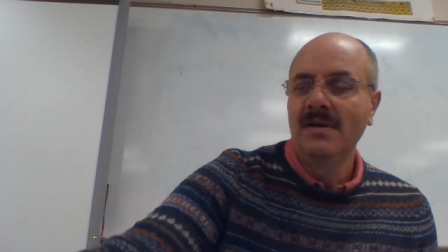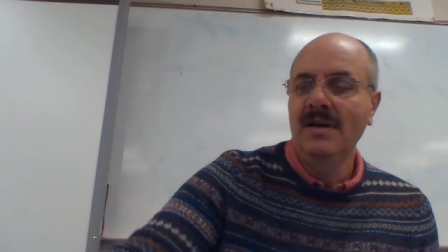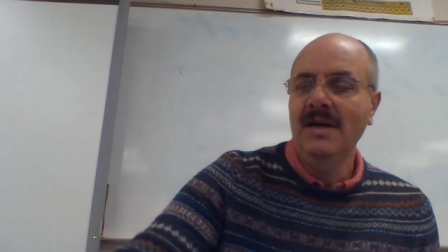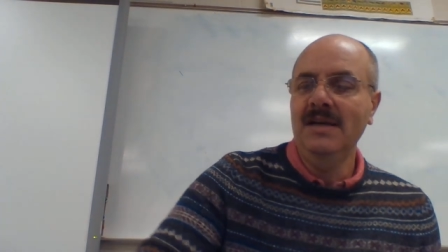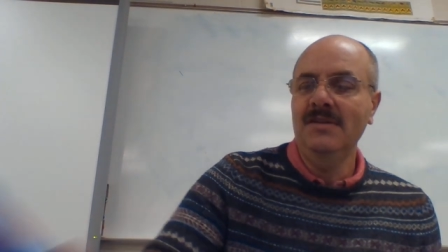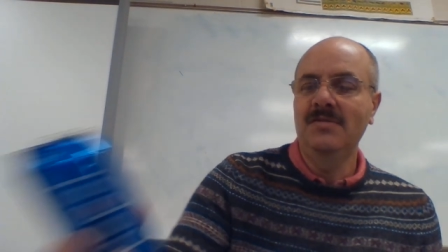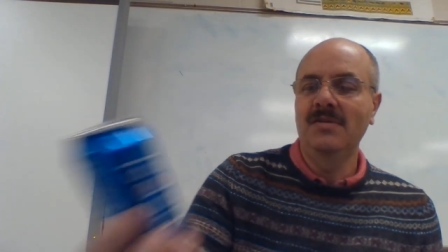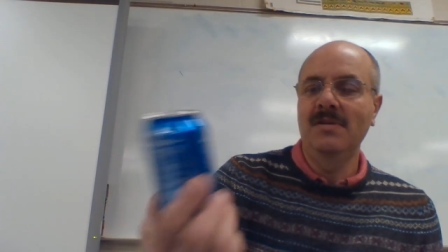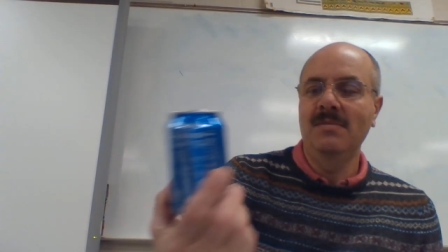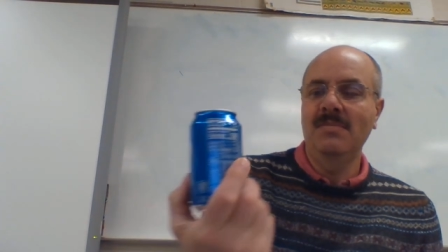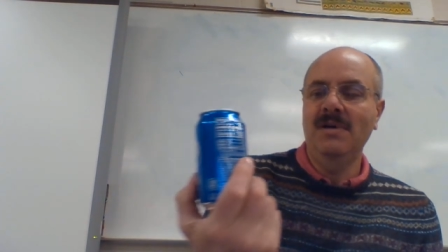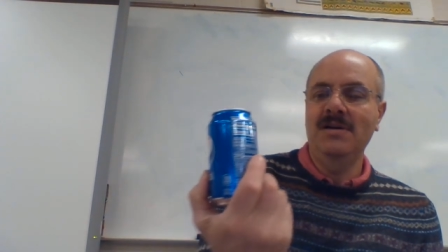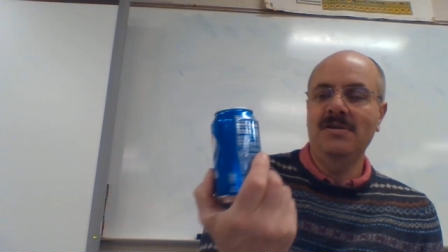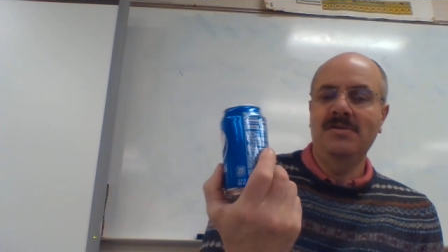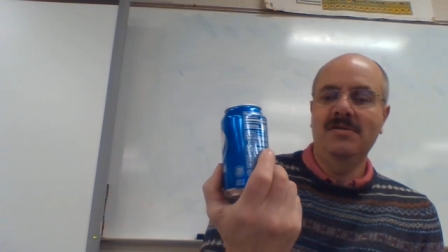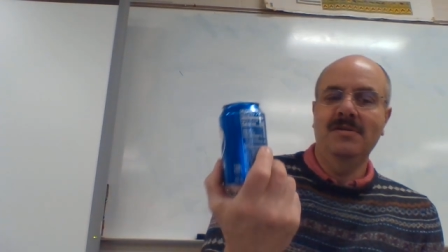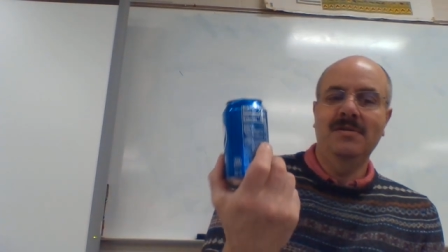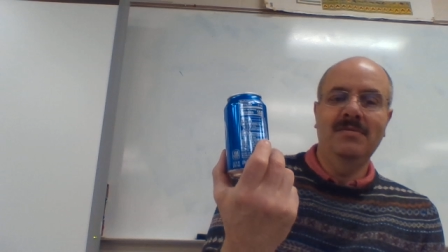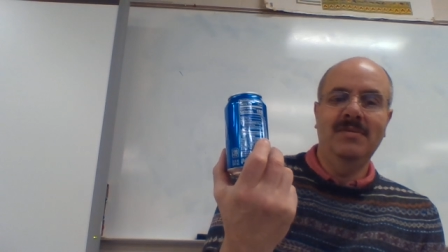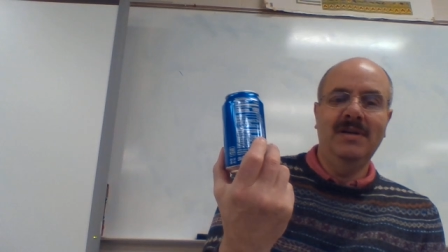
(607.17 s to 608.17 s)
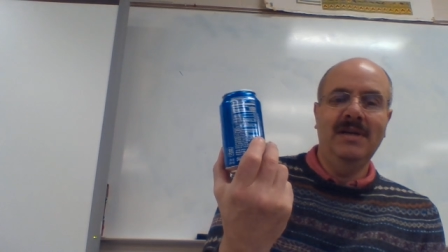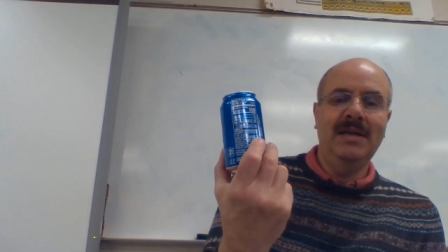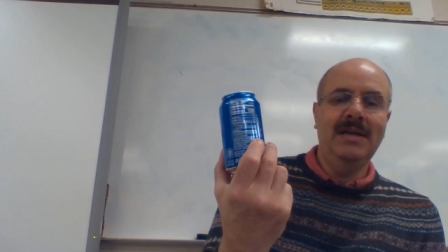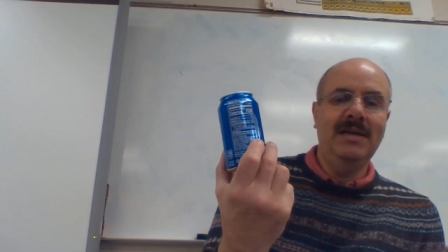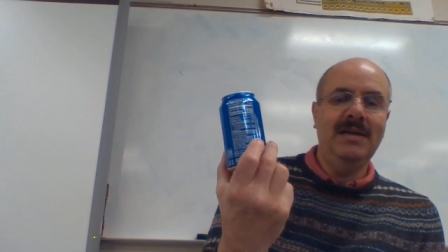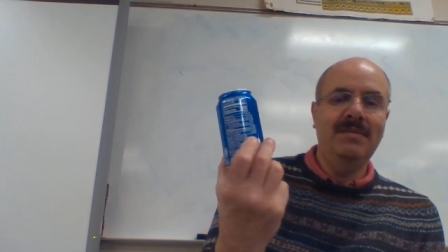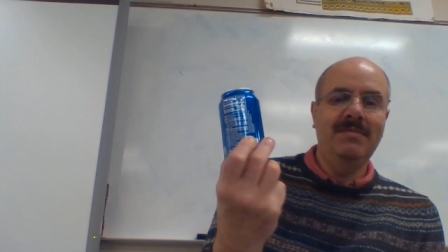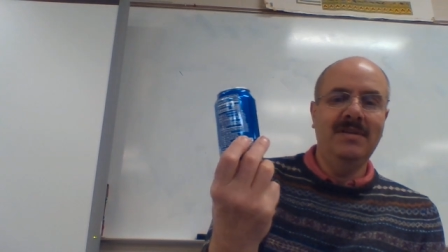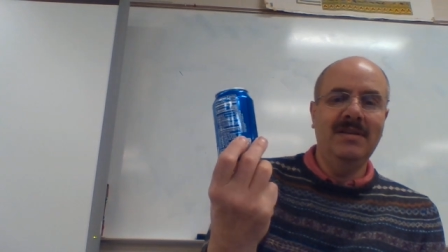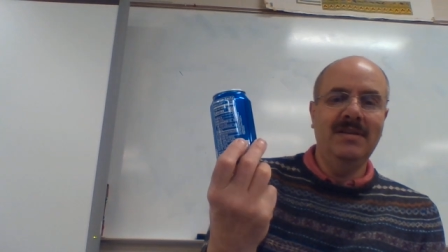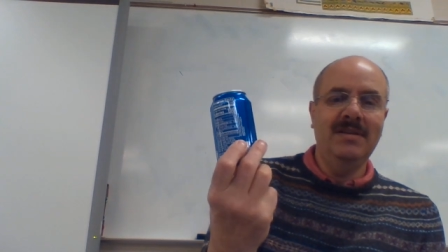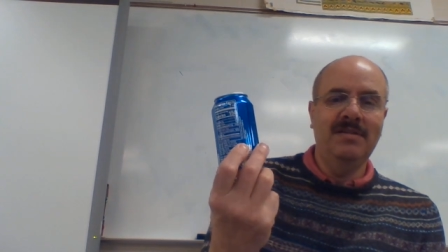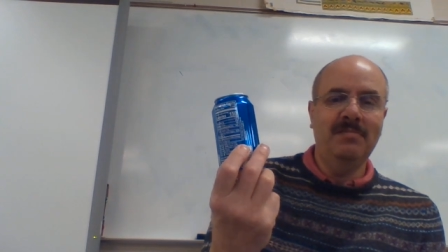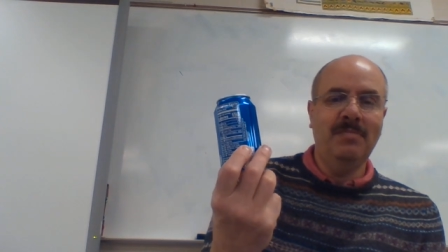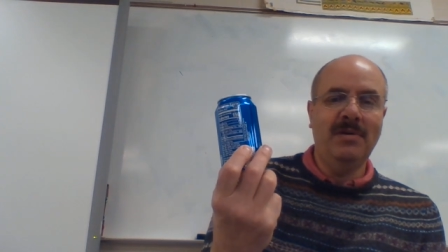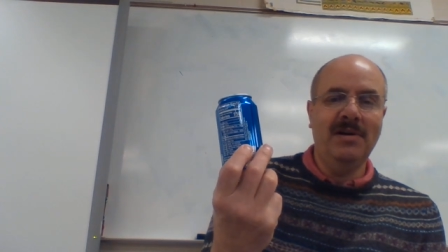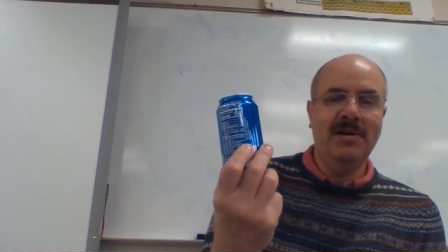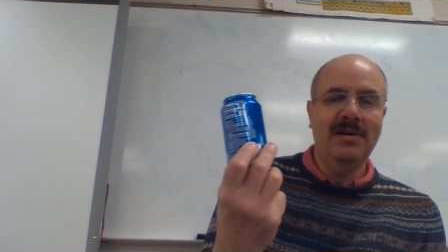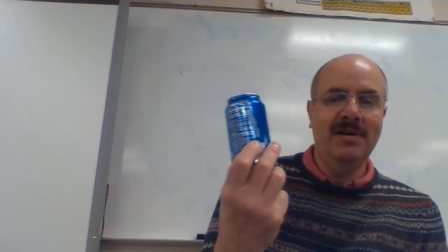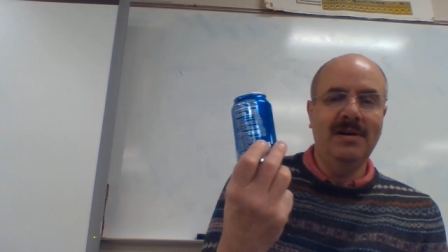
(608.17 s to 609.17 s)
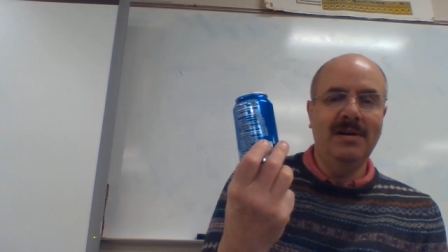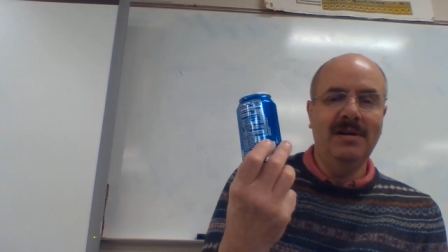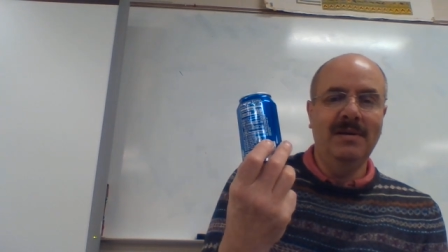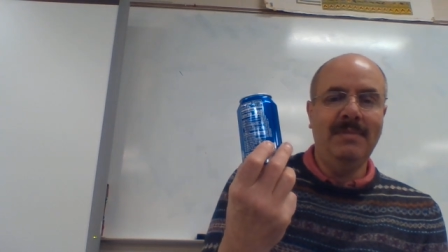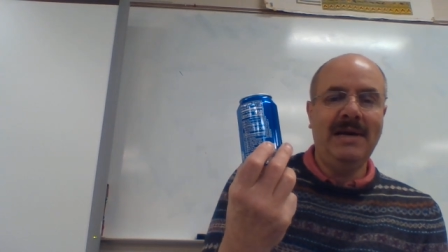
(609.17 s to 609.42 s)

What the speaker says: measuring when they give you this part on